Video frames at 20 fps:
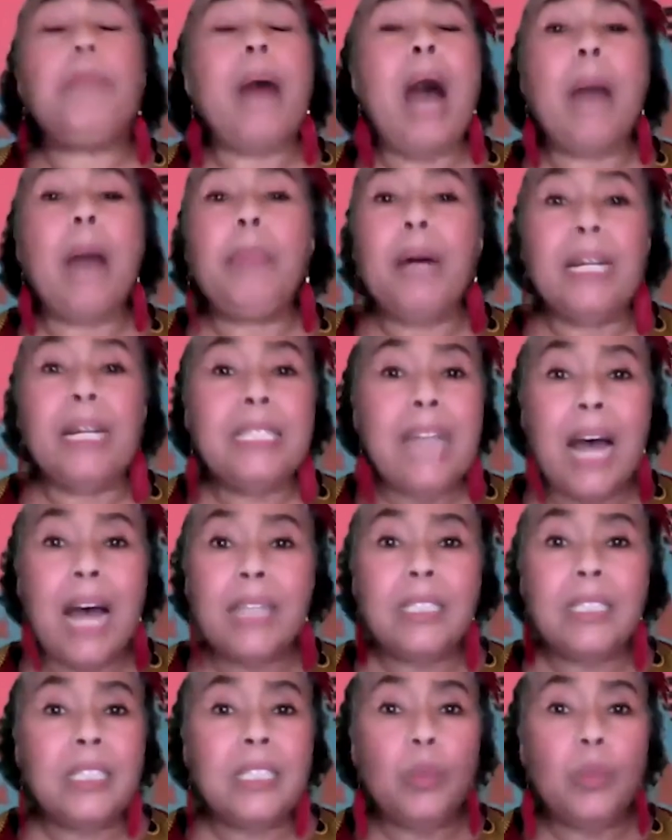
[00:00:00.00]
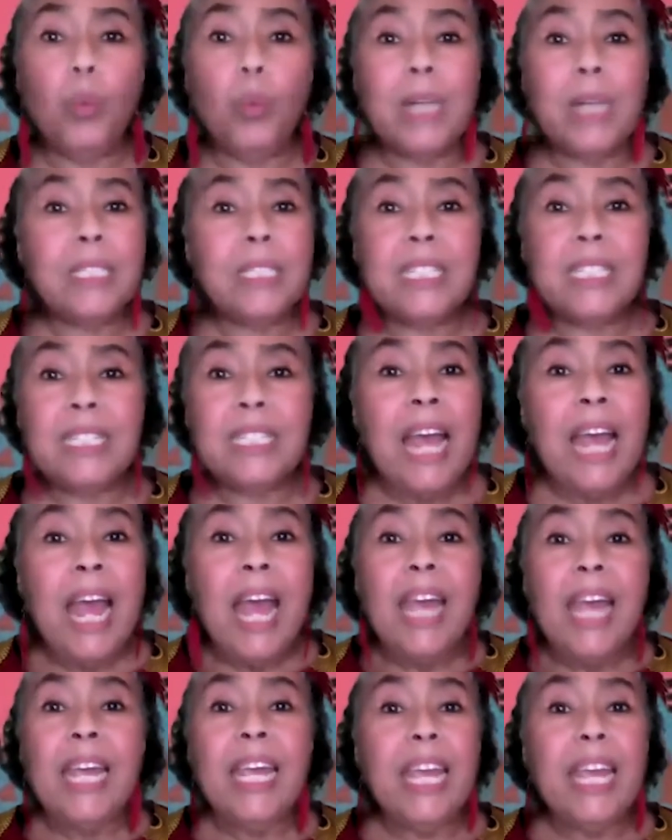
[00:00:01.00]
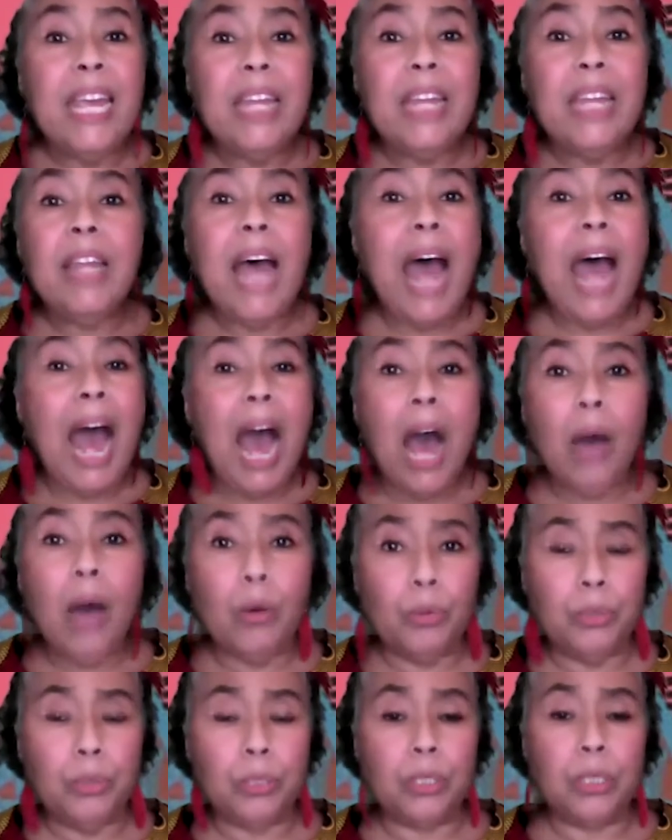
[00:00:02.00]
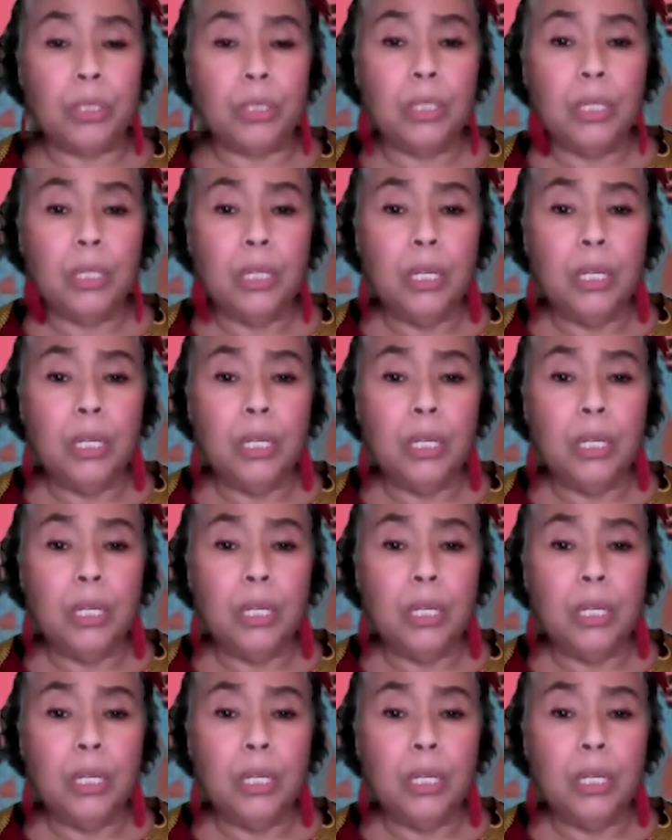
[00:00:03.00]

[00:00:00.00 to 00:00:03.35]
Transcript: Papa Anansi wasn't in the house.